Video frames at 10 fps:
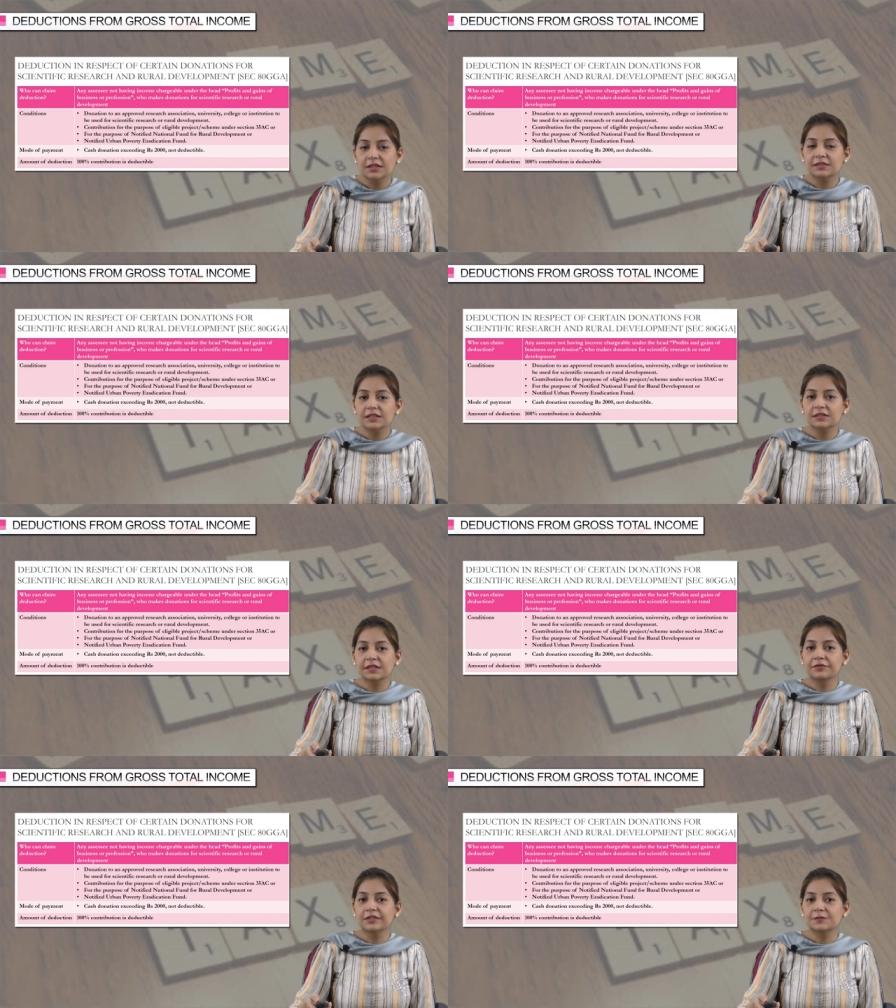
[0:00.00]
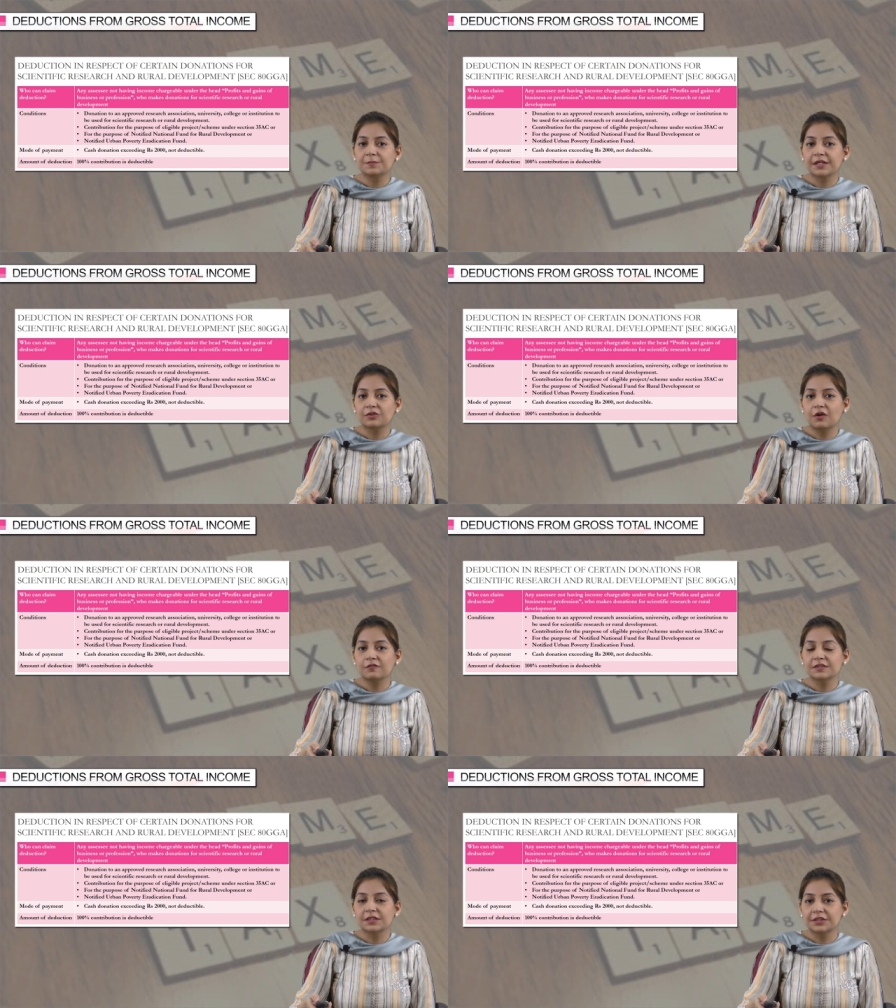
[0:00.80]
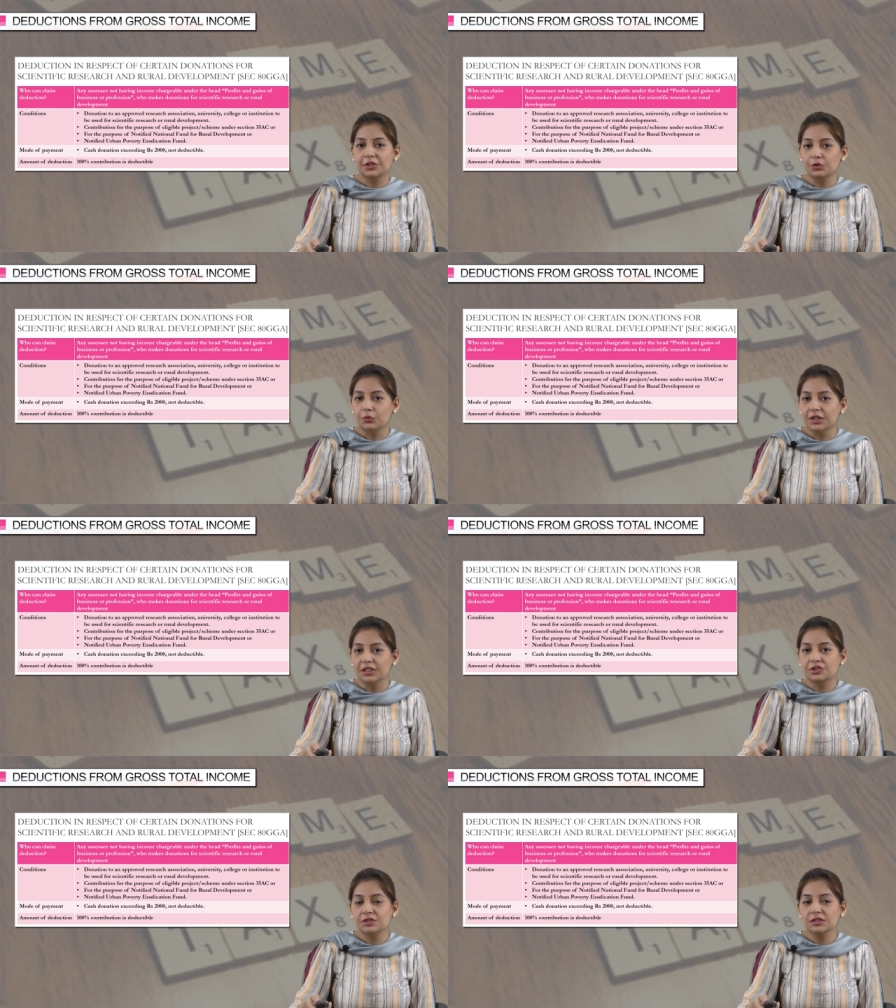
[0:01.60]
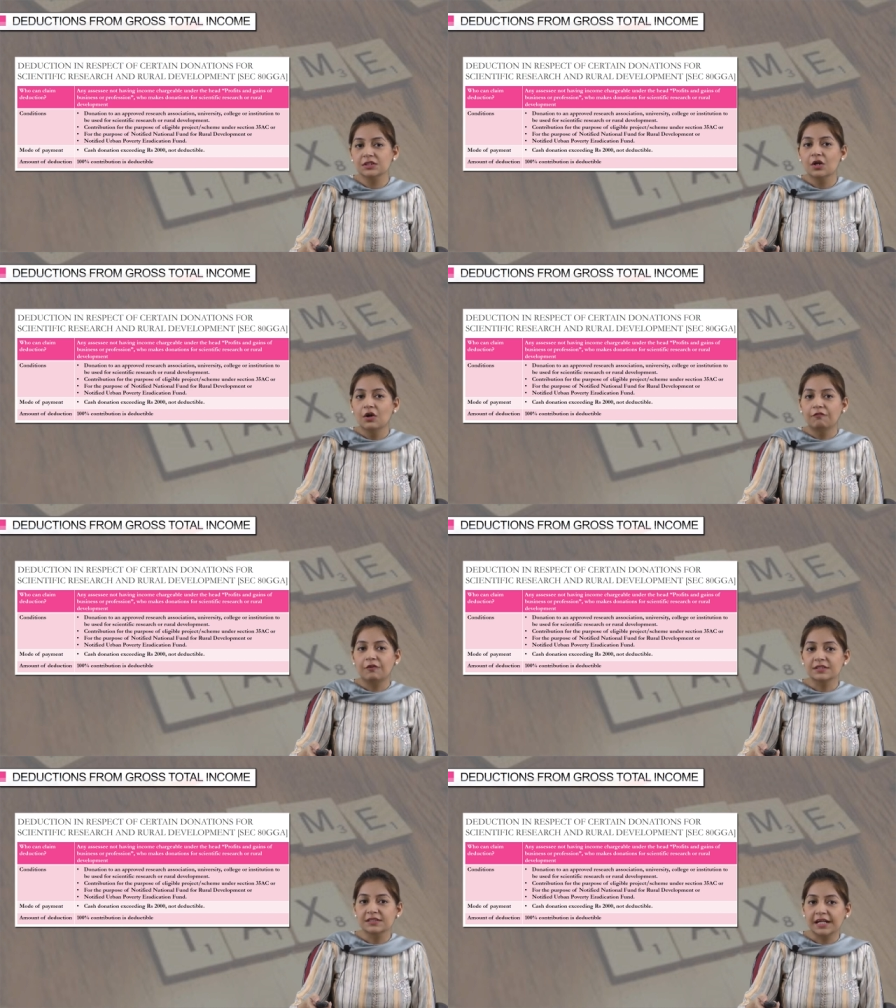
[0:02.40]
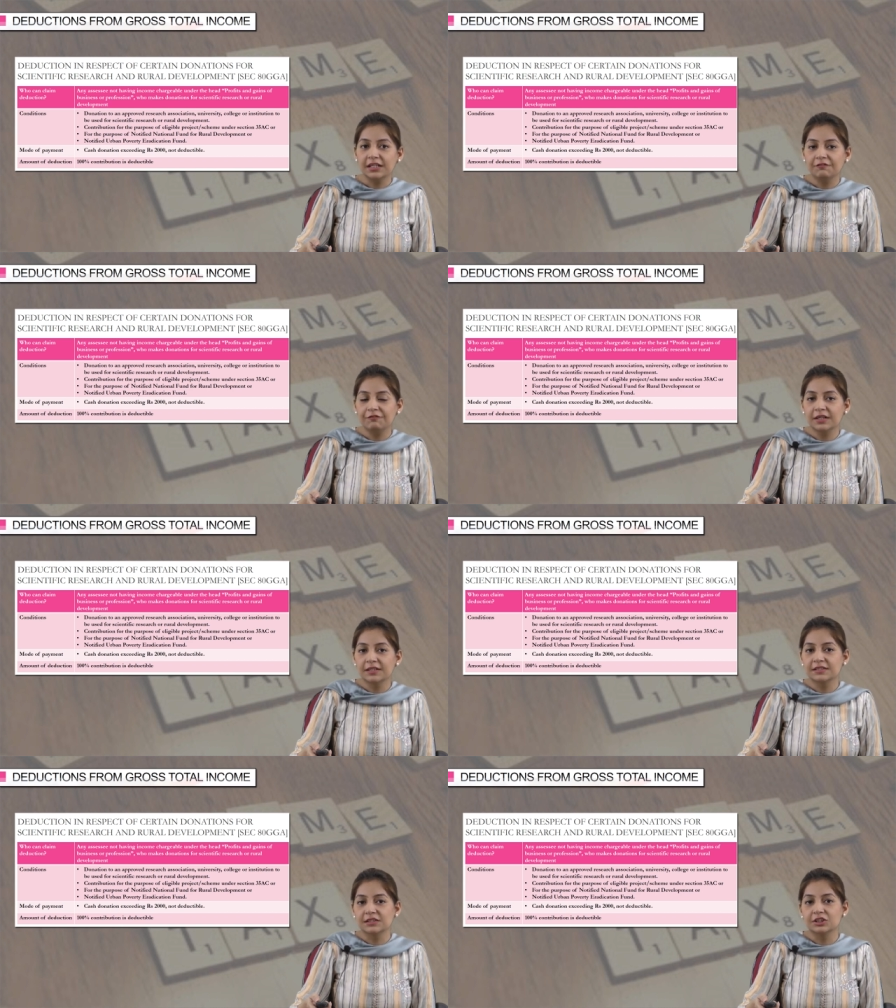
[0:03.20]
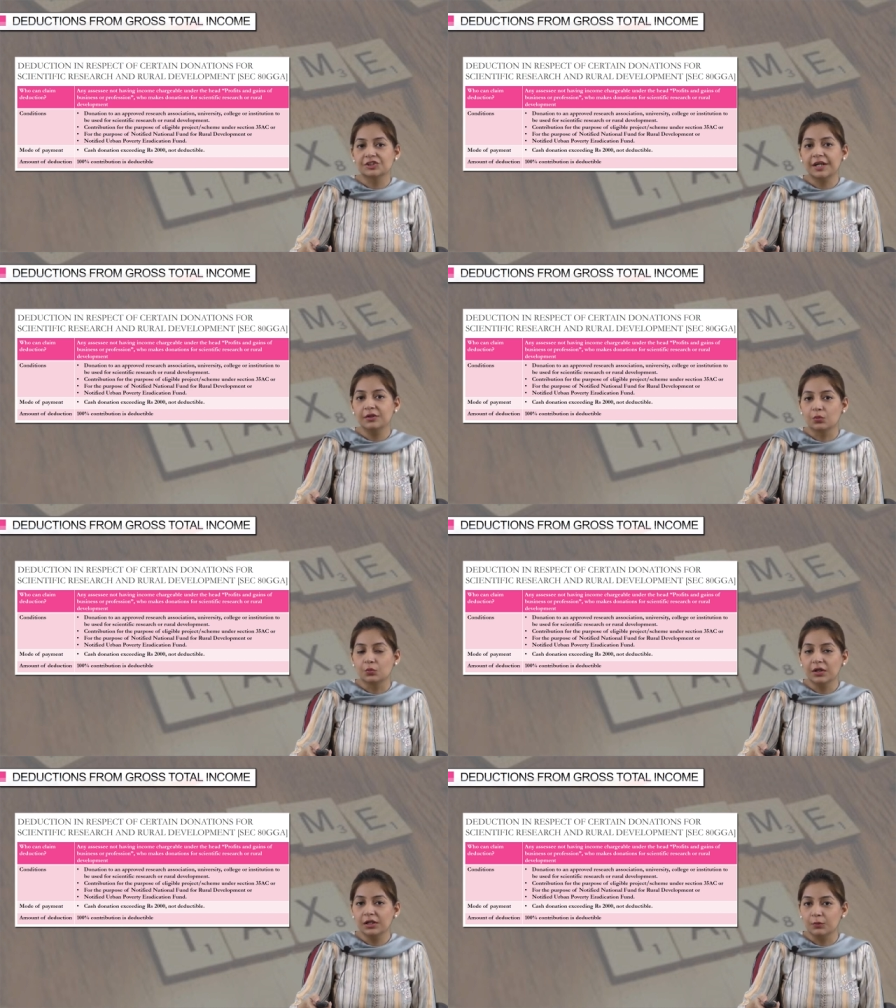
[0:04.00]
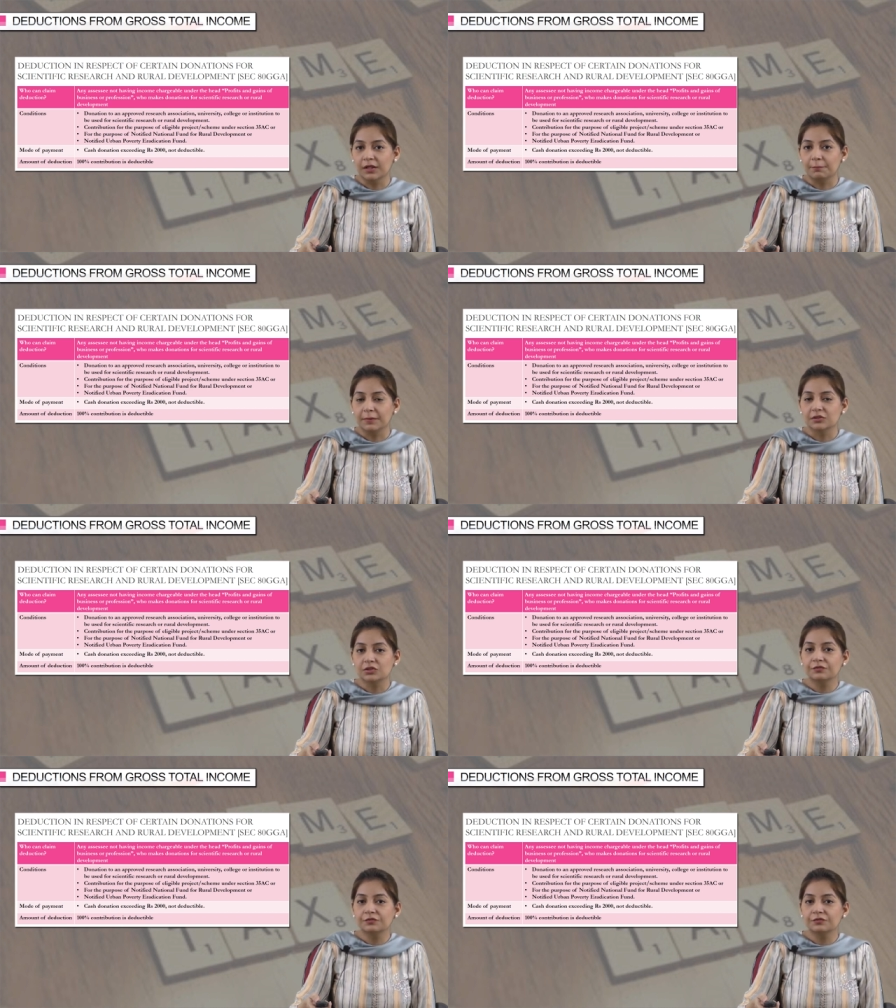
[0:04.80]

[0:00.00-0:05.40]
This is in respect of certain donations for scientific research and rural development.